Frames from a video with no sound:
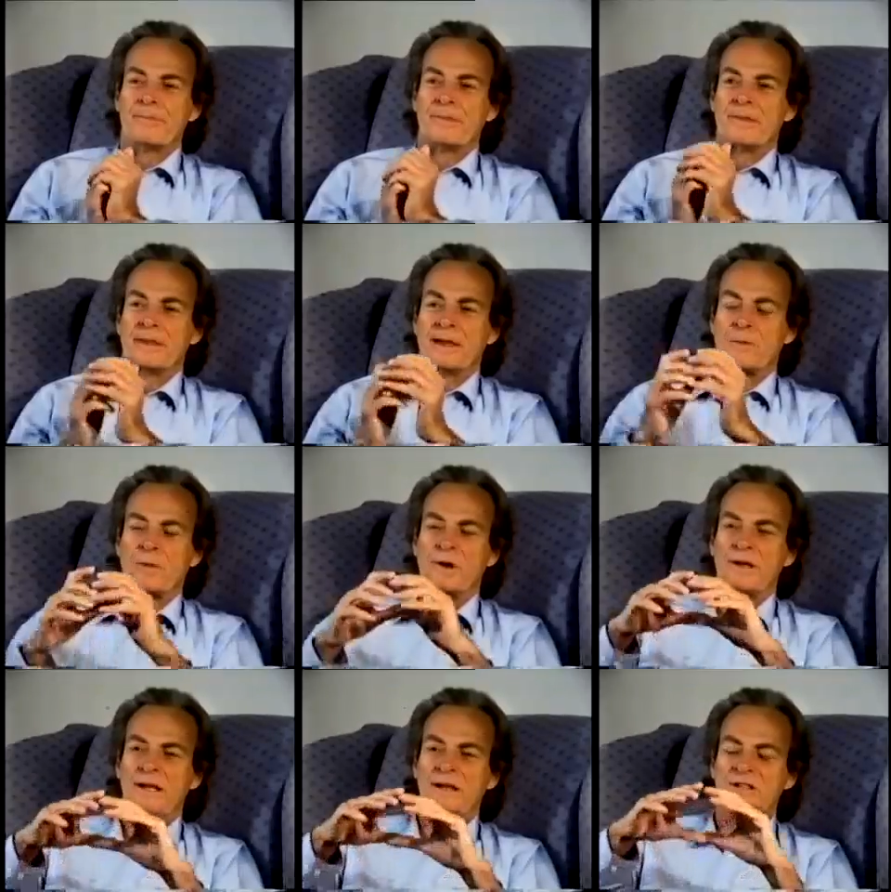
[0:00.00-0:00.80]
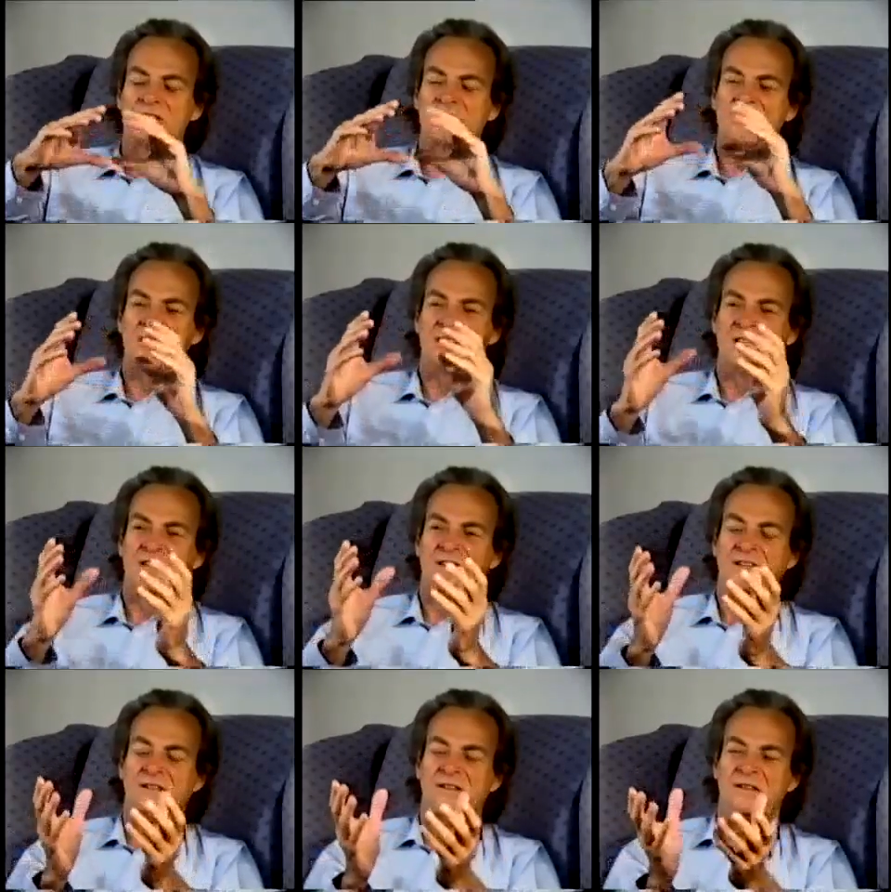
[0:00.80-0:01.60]
that when they're sitting
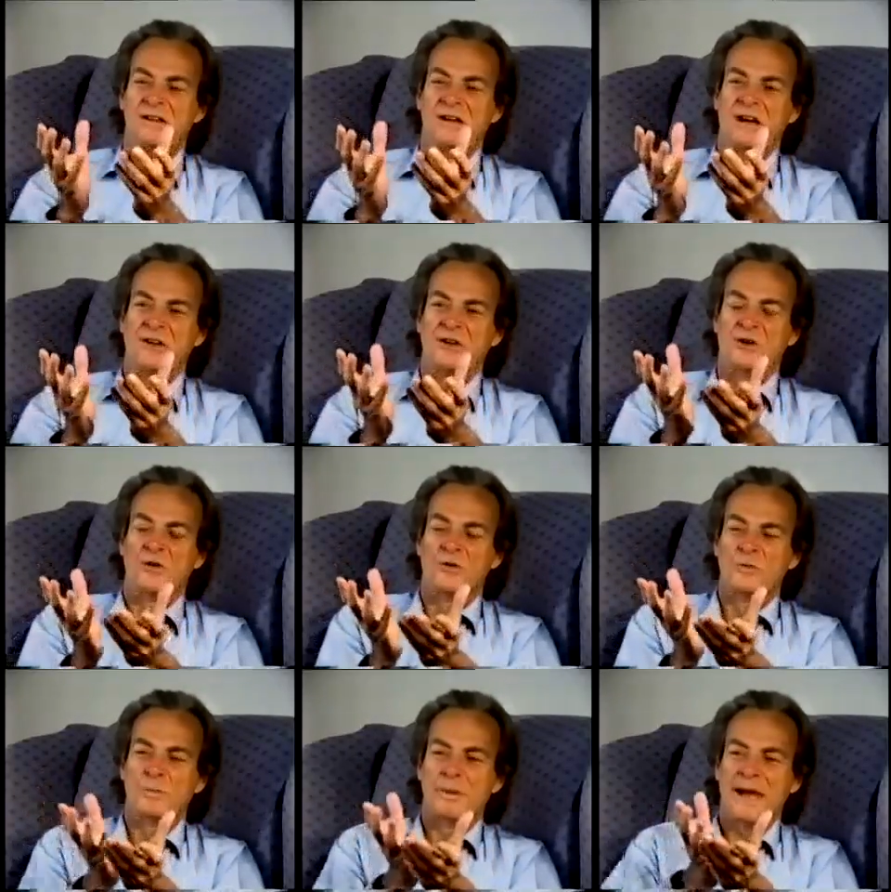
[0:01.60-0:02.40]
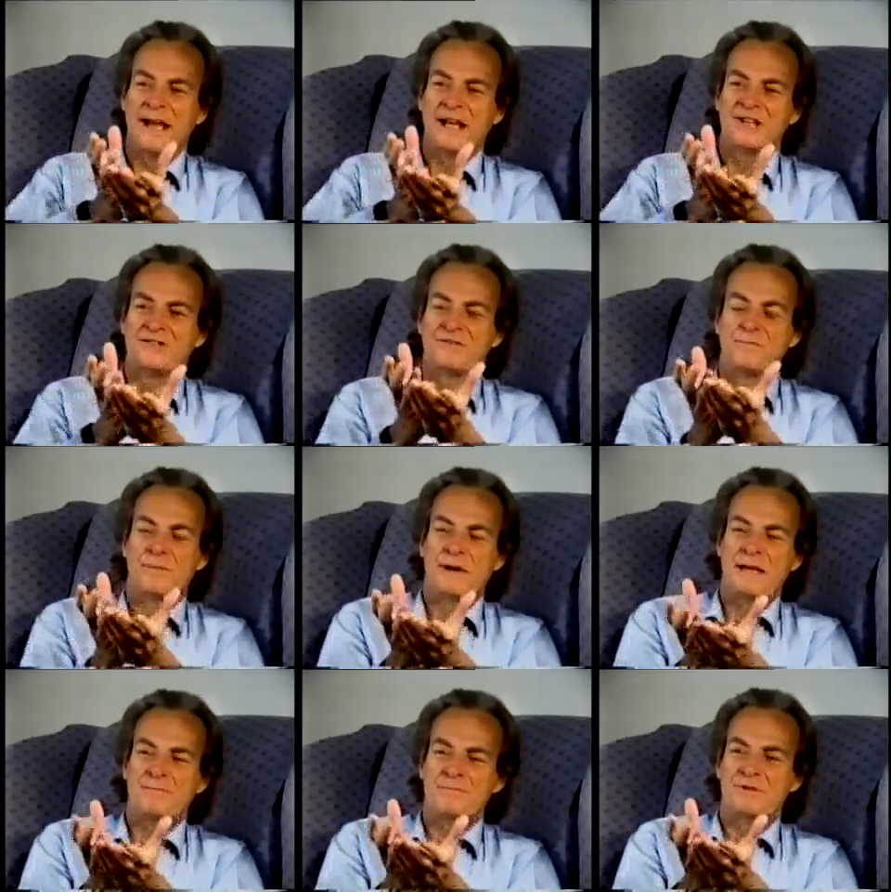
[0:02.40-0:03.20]
on an old package of
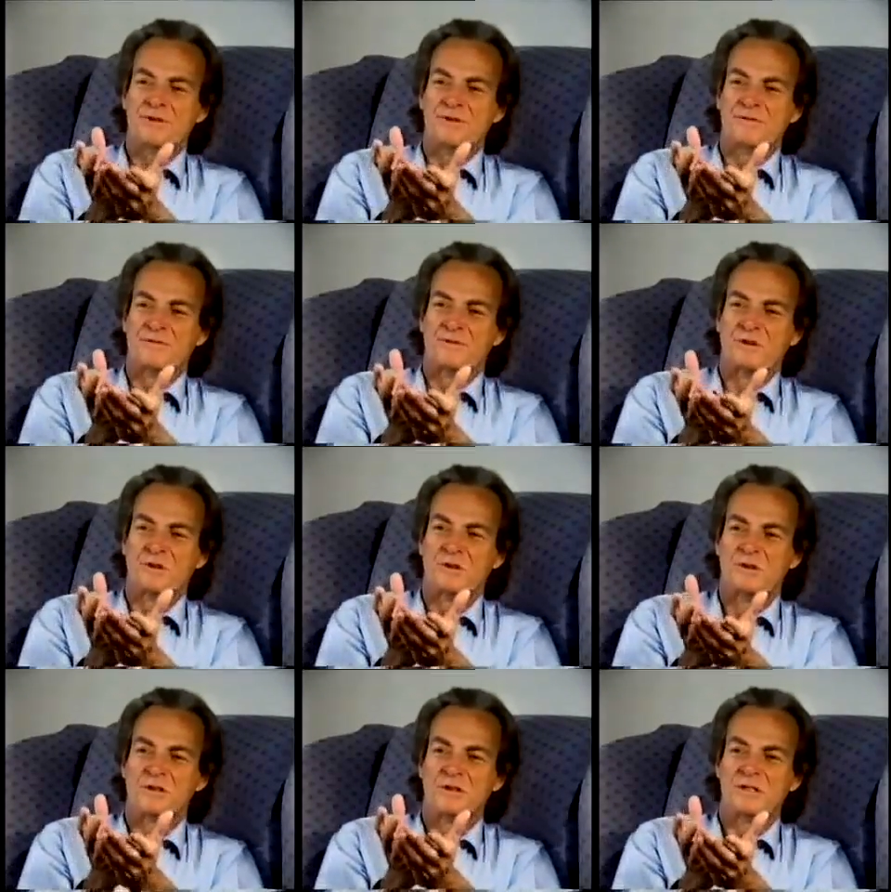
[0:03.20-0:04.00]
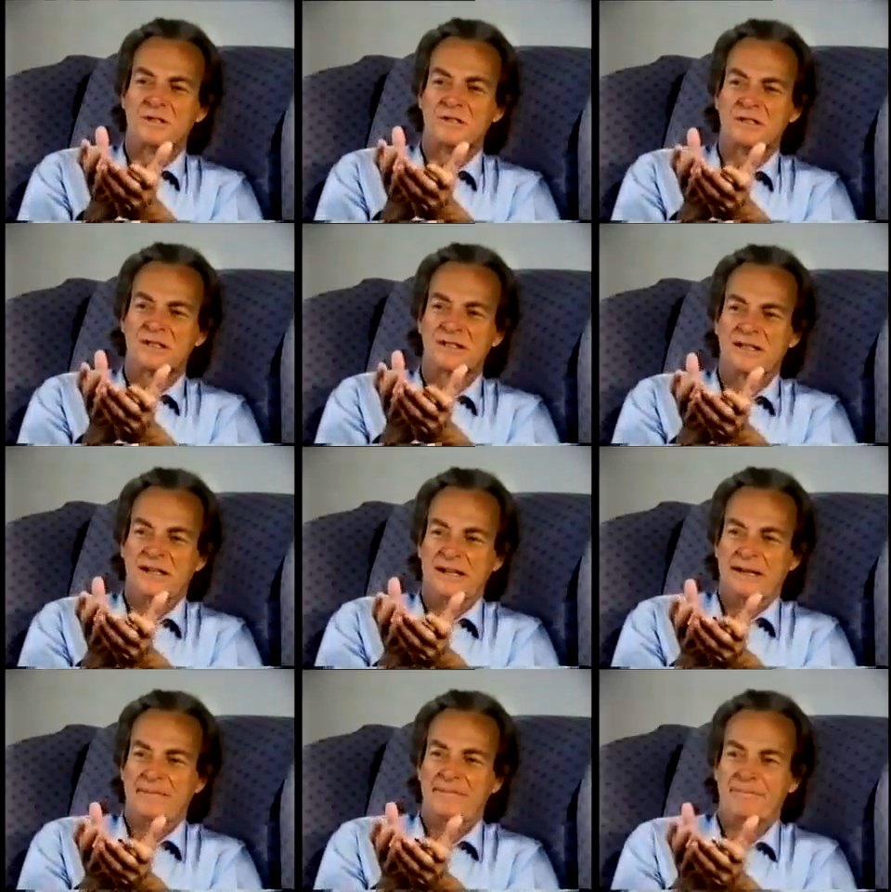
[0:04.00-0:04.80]
papers for a long time,
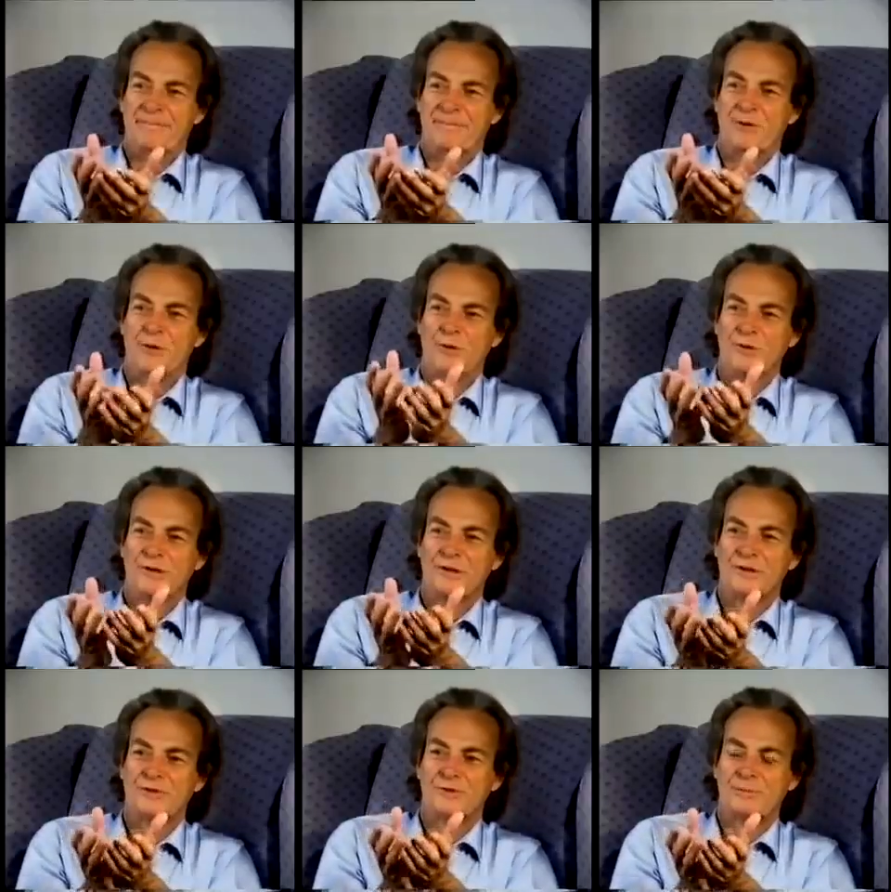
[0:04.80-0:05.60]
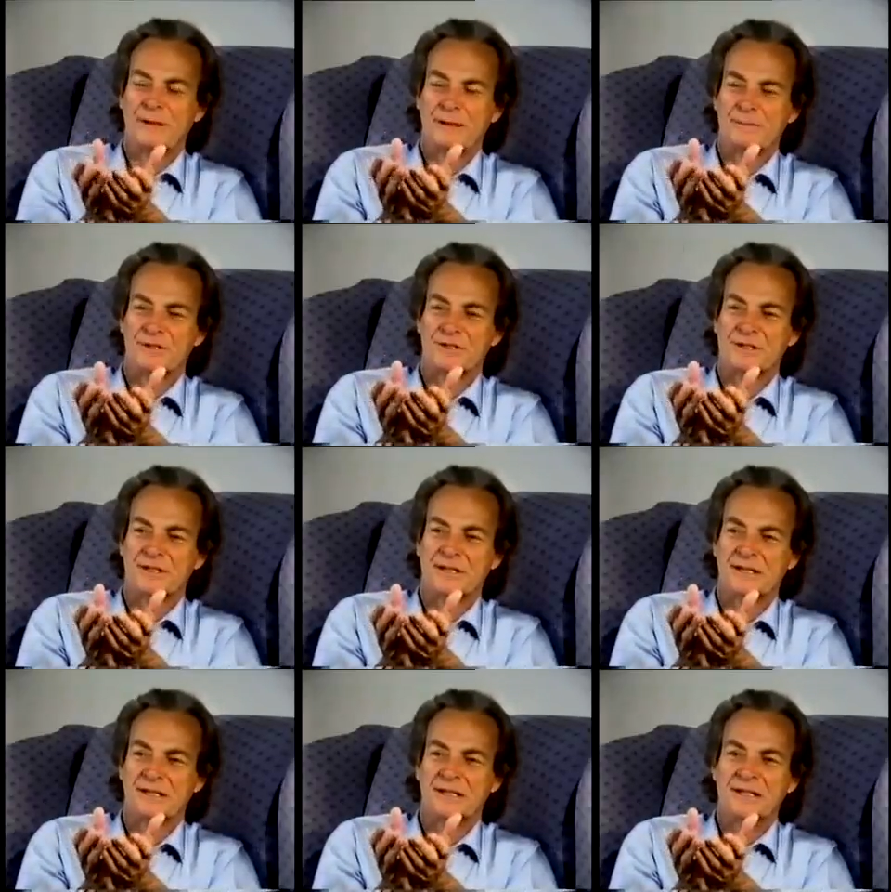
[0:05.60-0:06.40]
holding those papers together,